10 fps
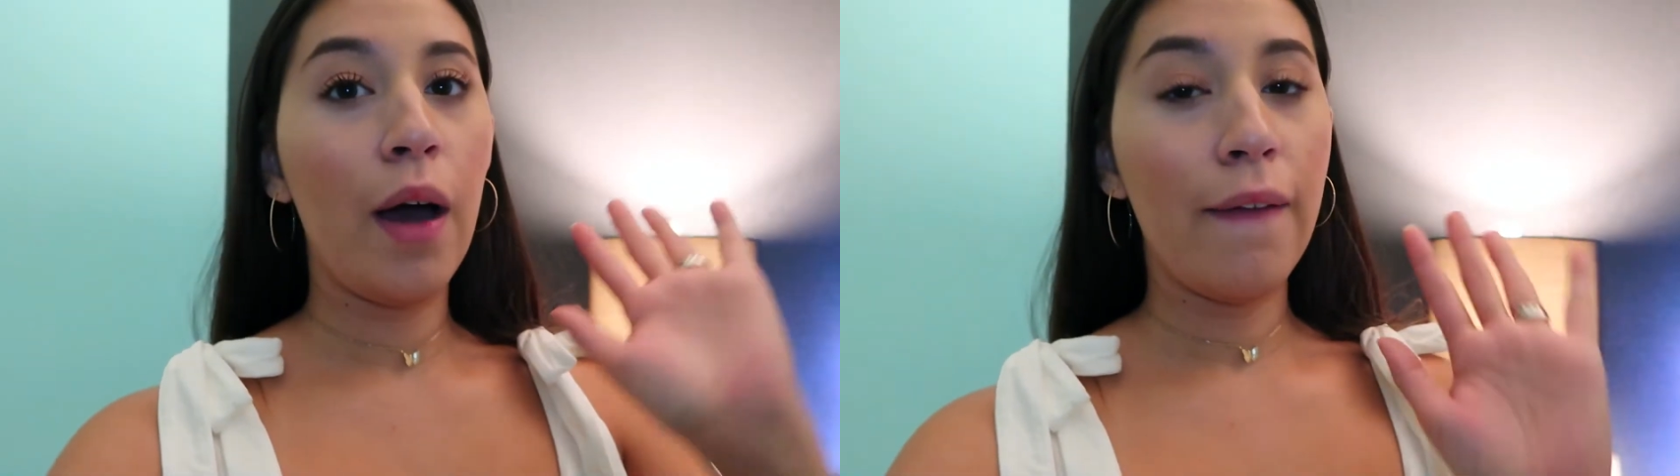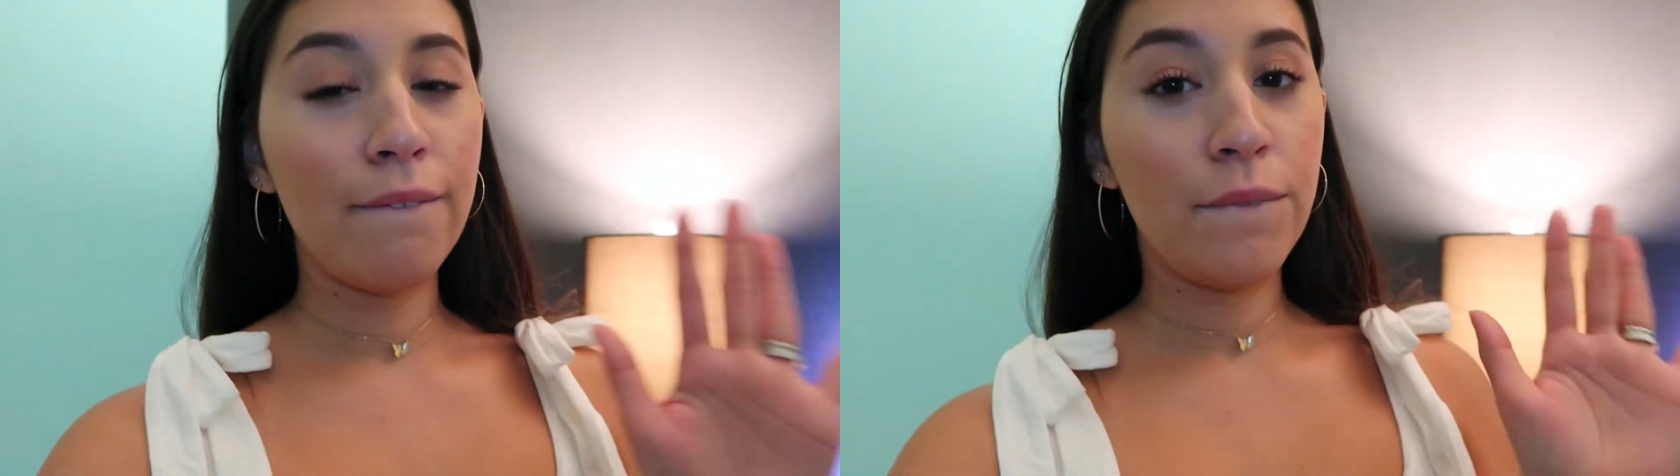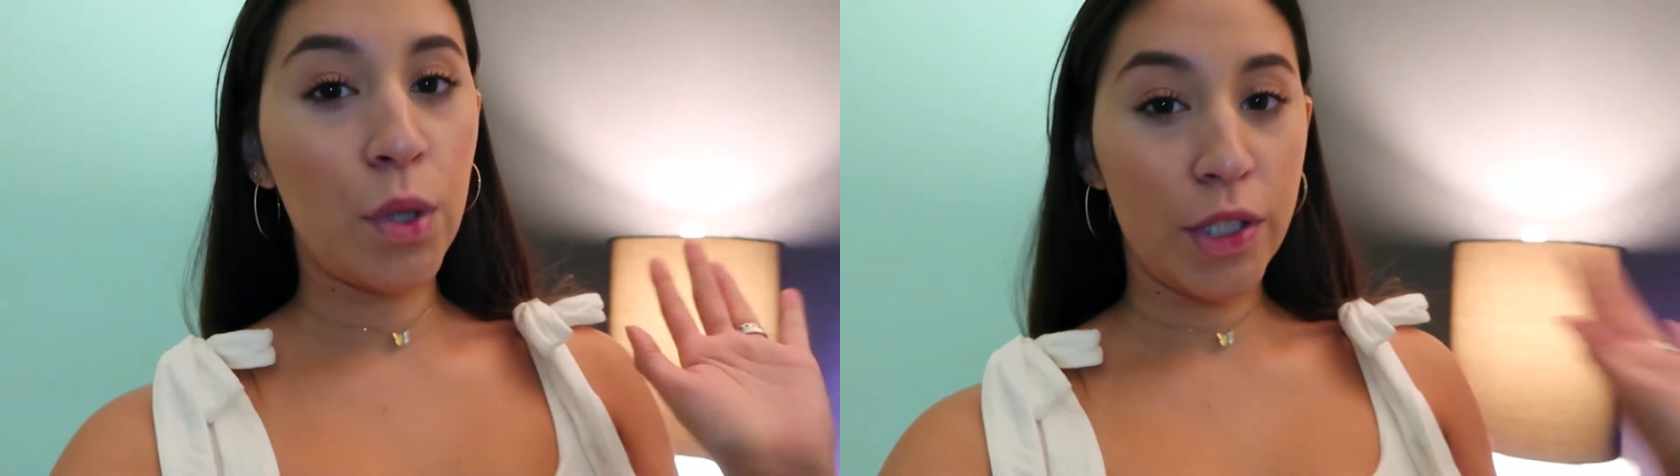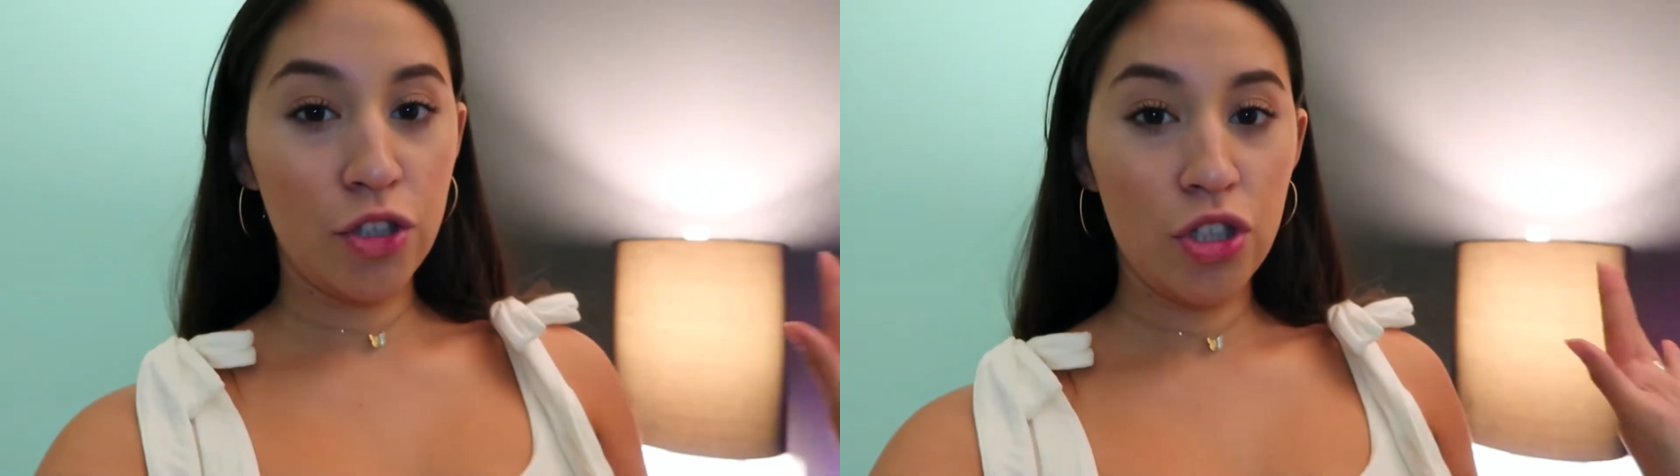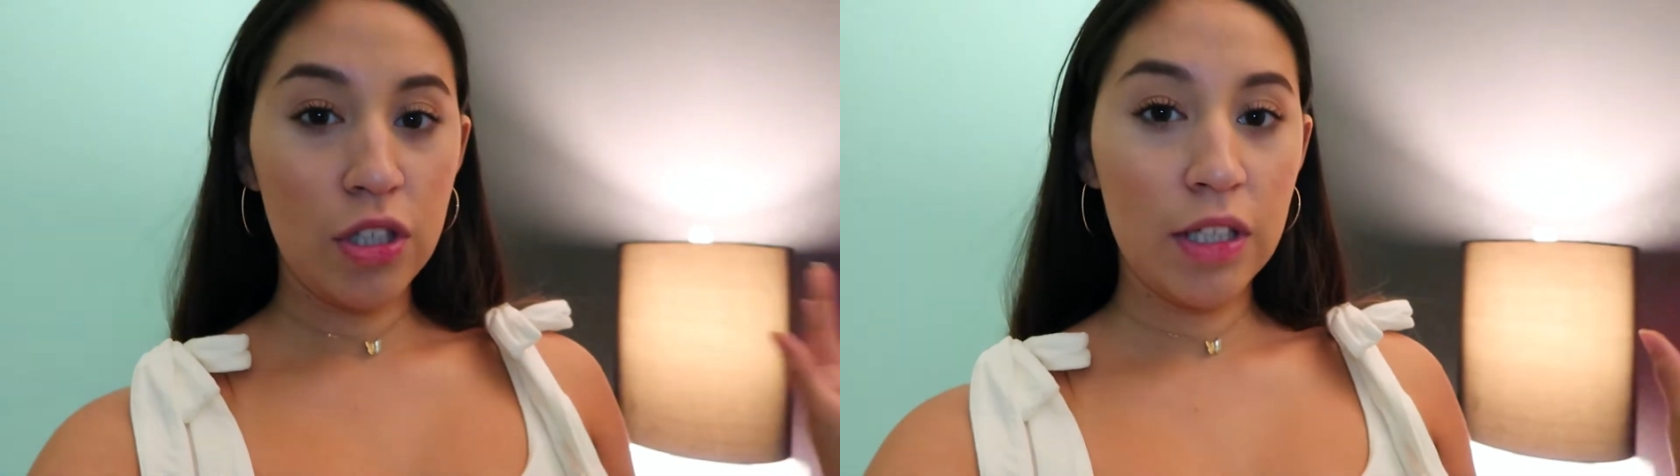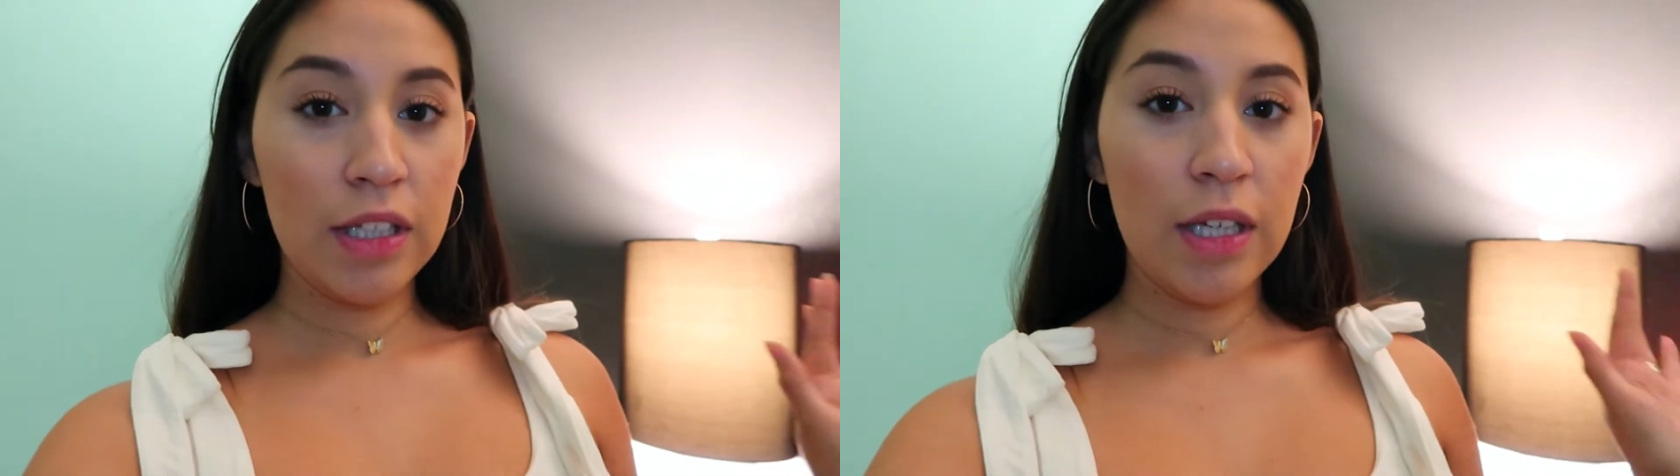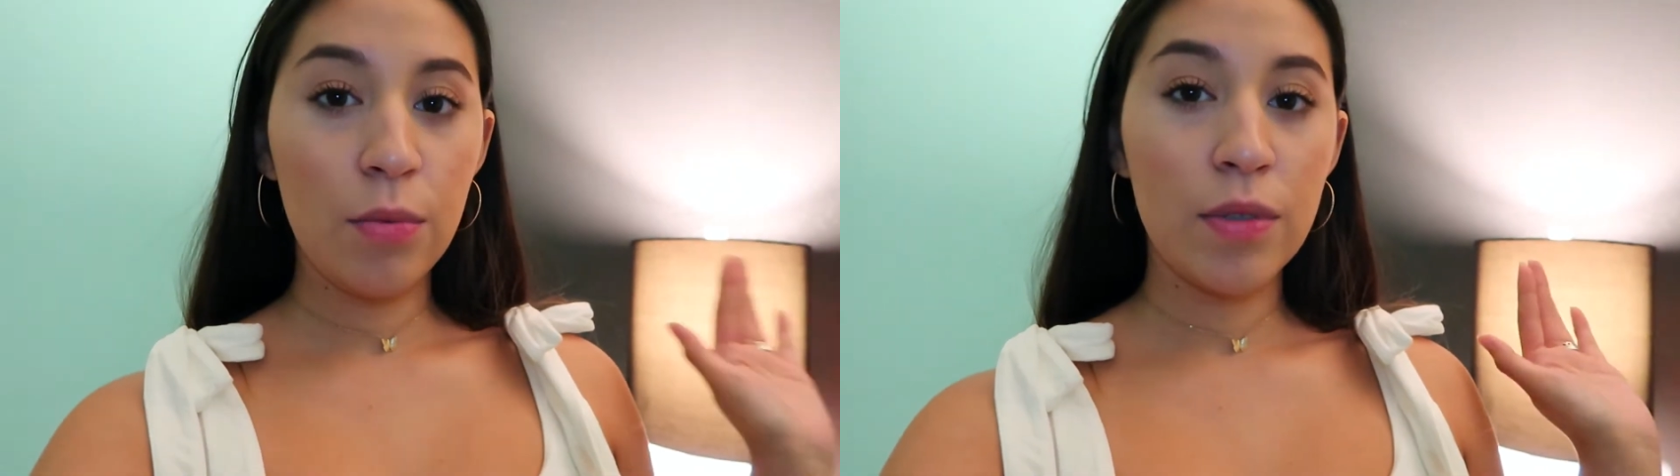unfortunately